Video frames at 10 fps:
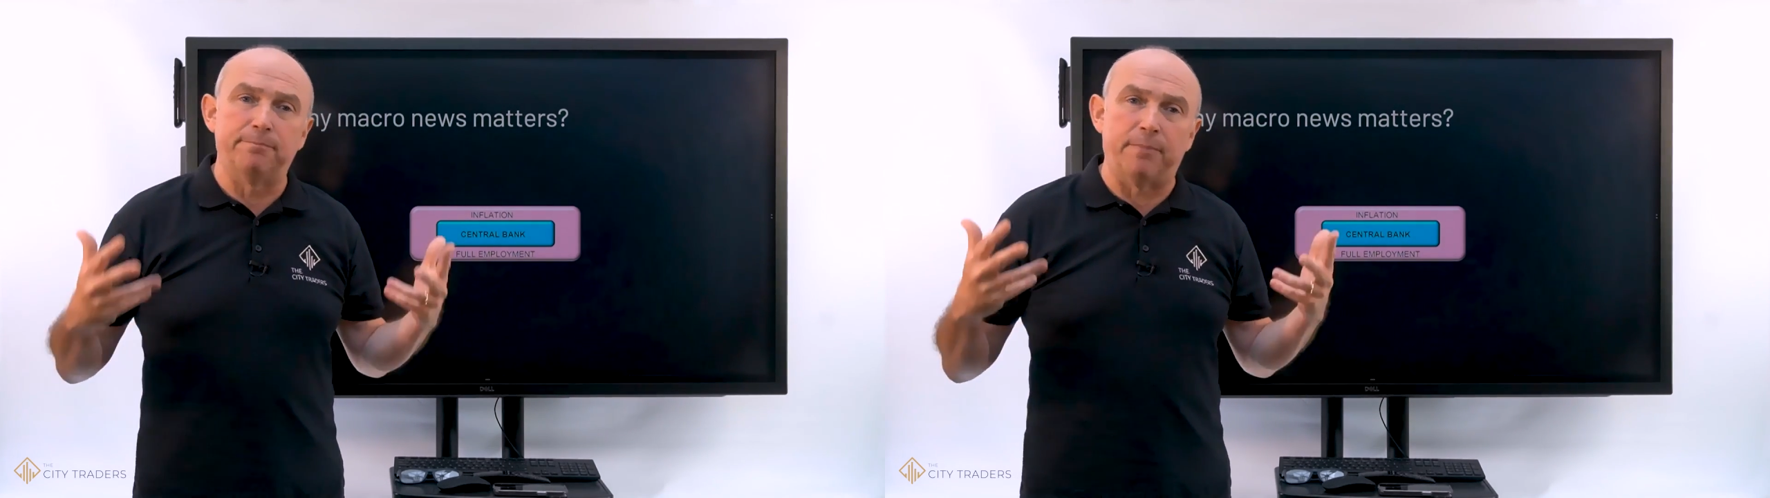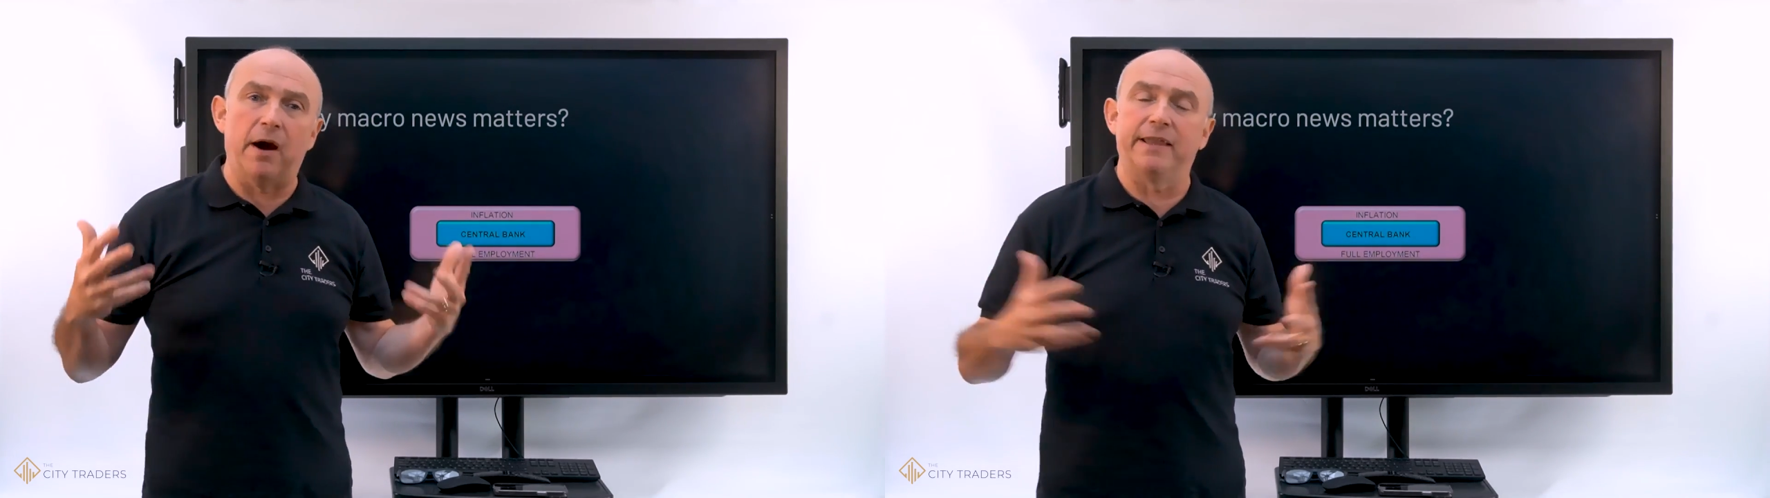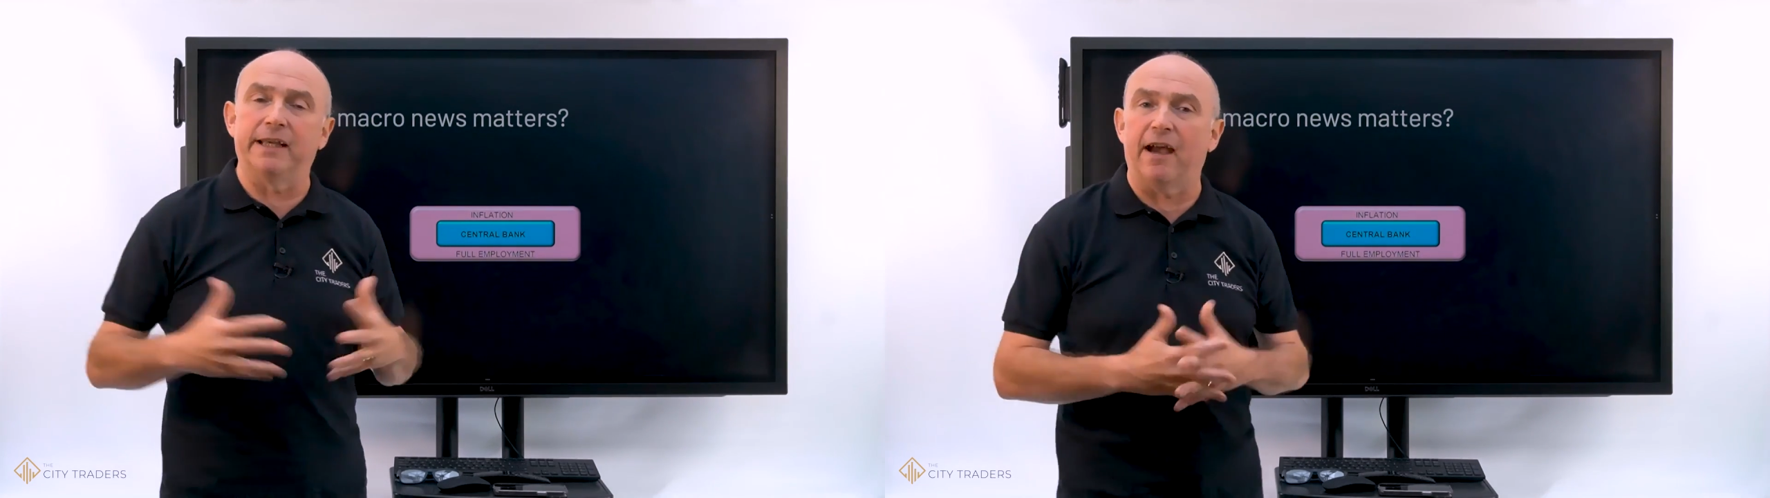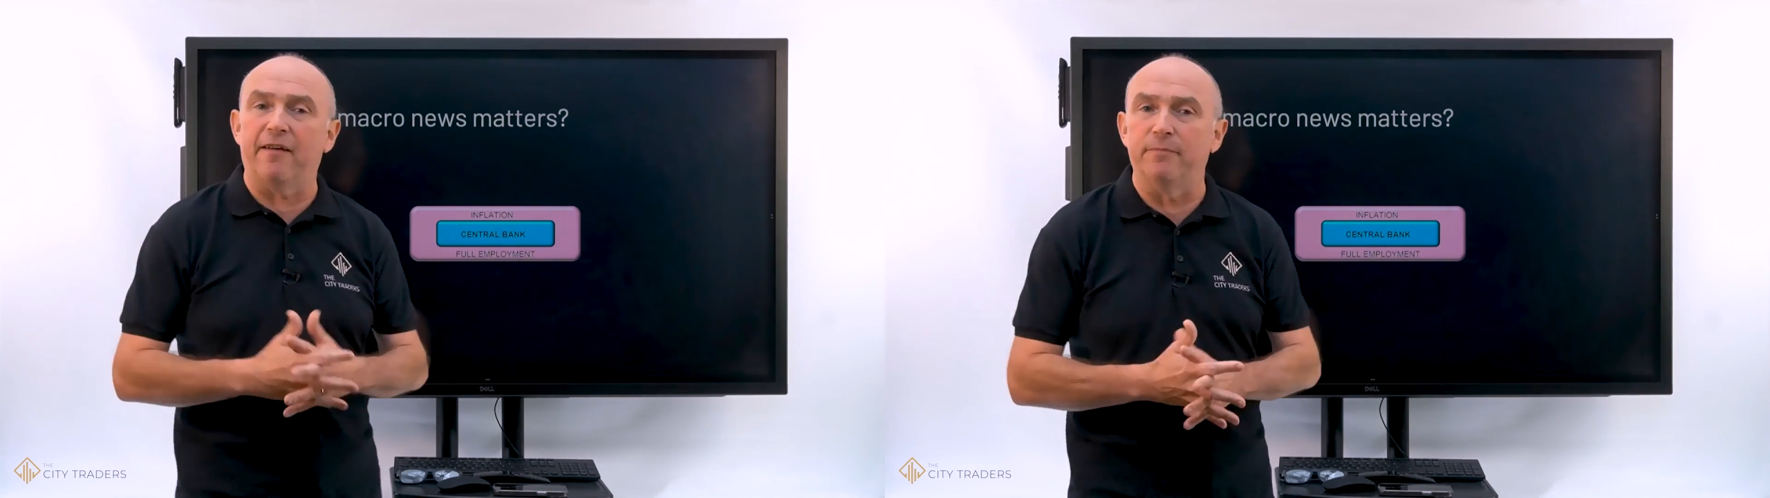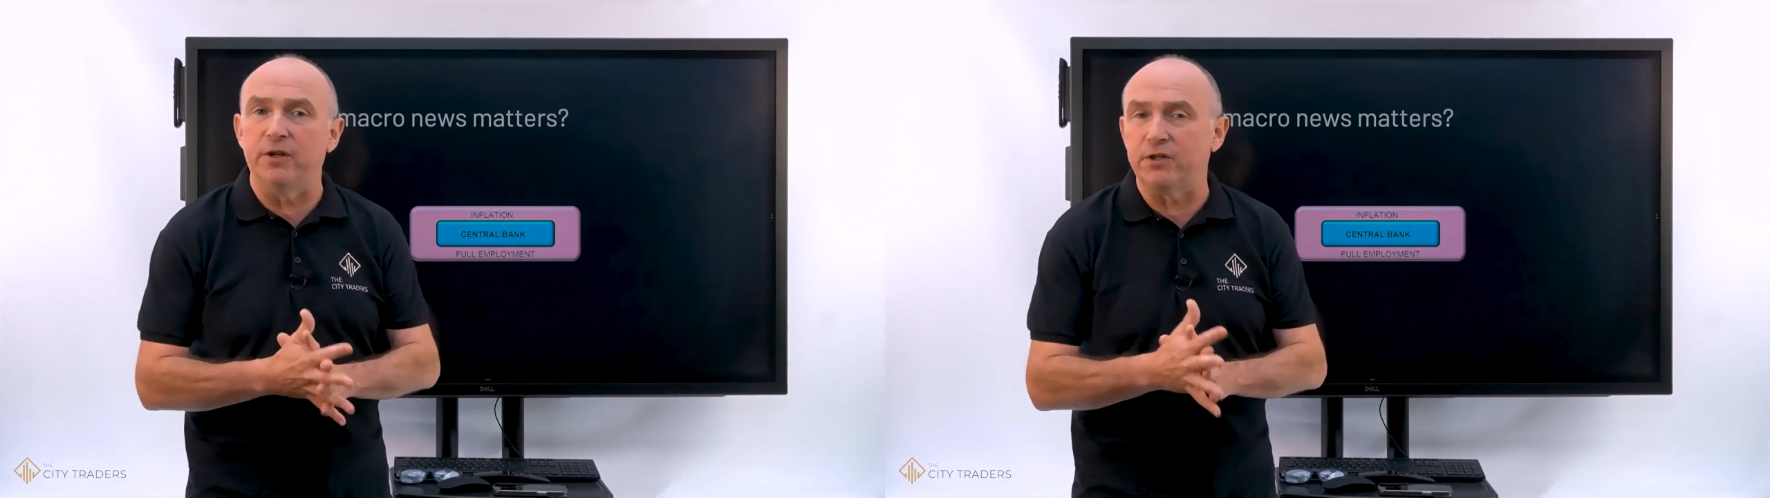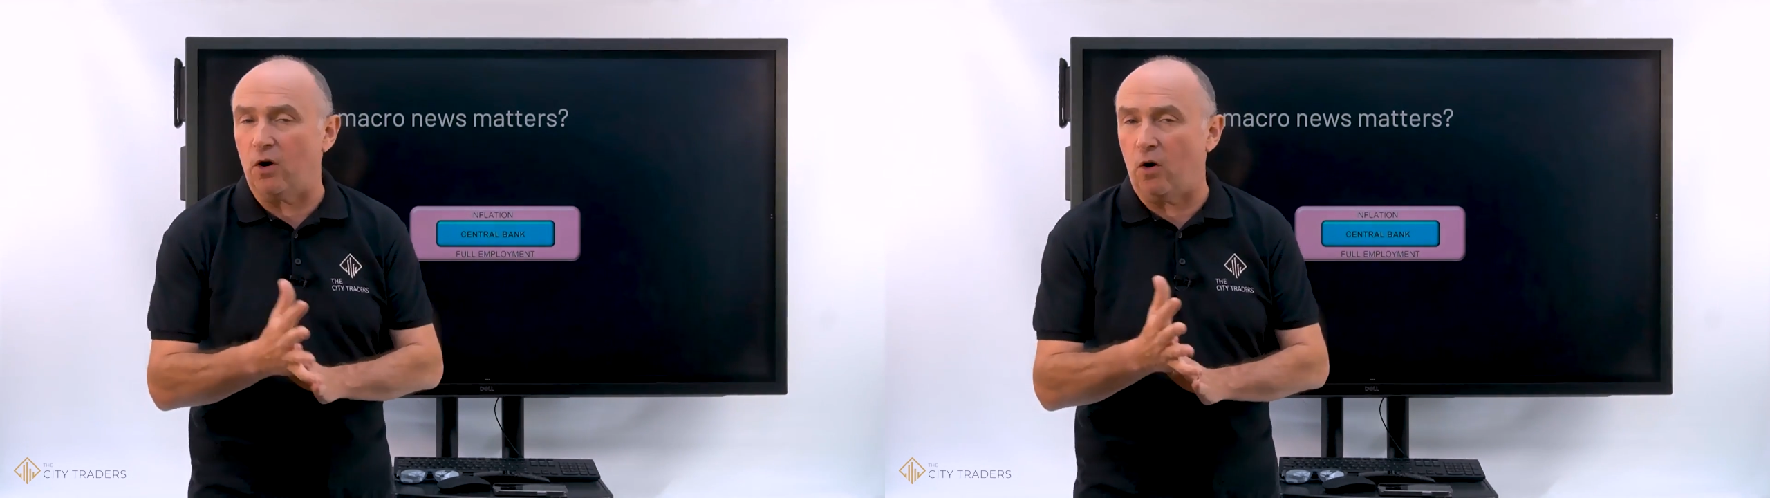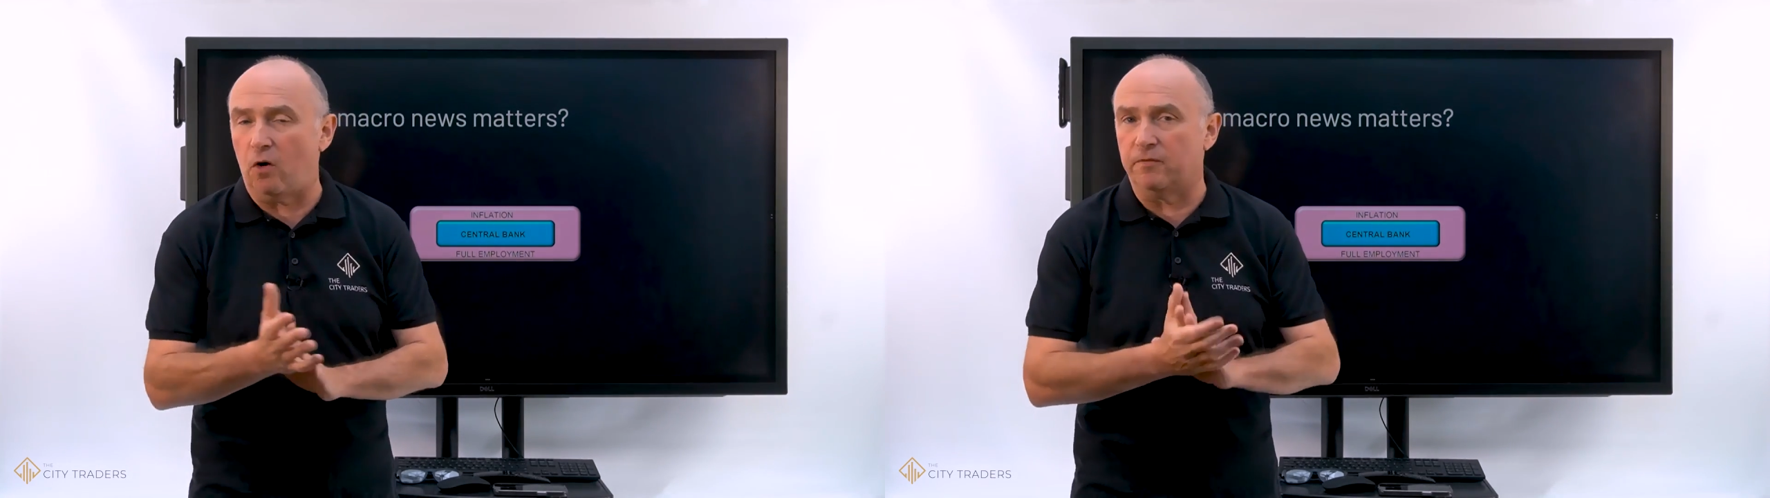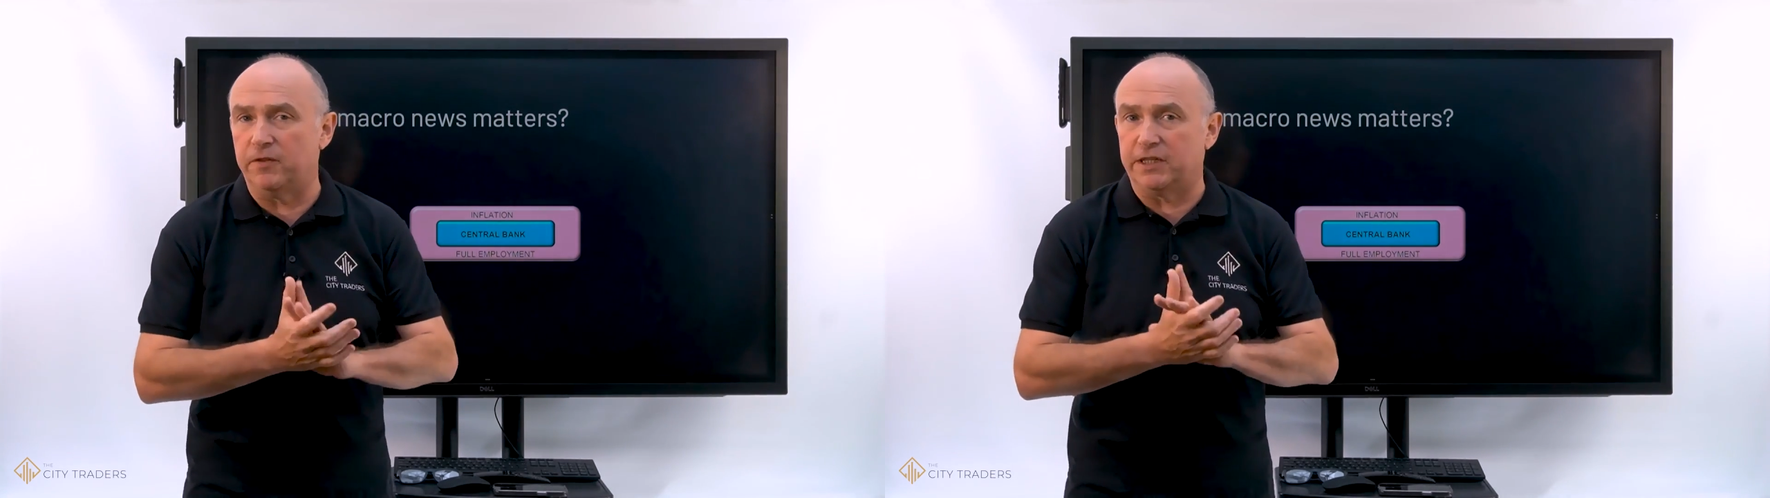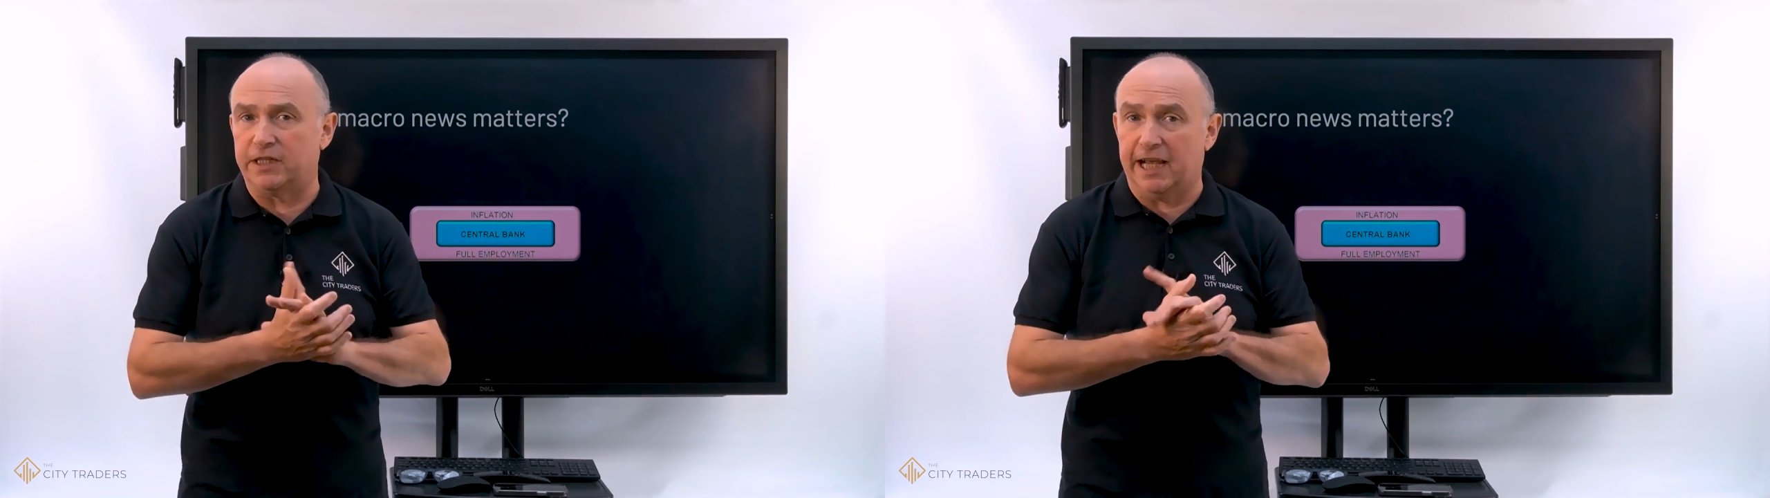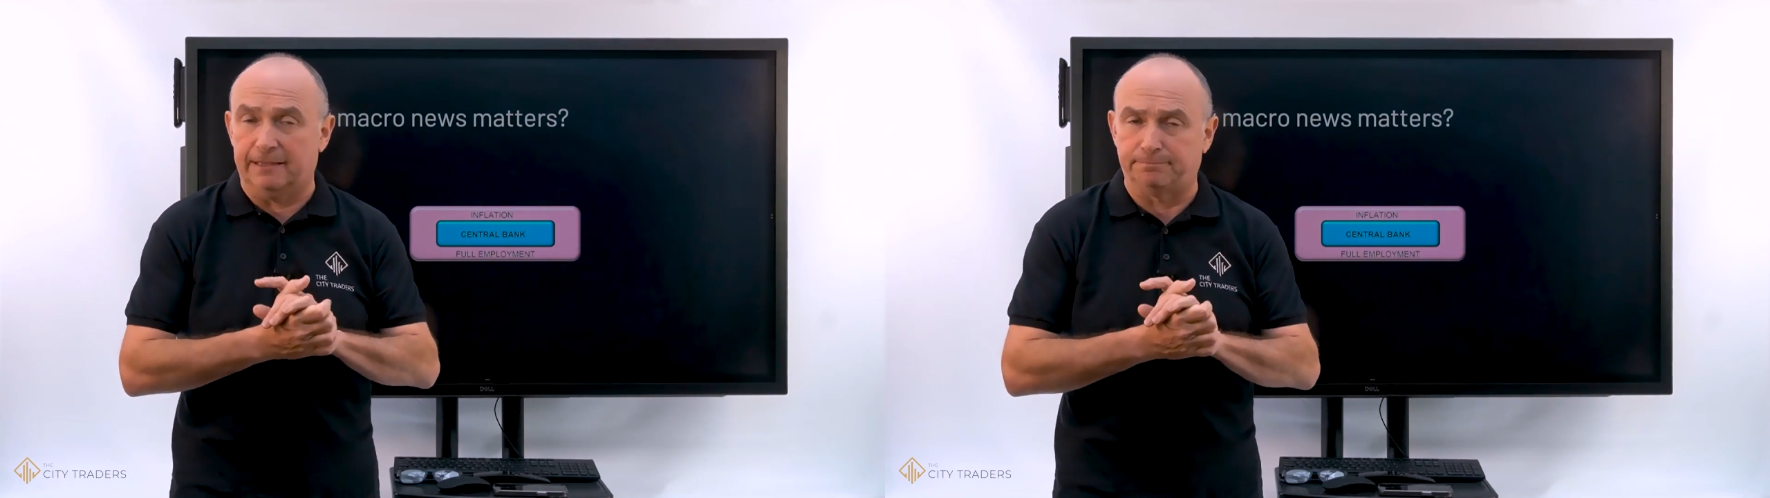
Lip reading: by the government of the day.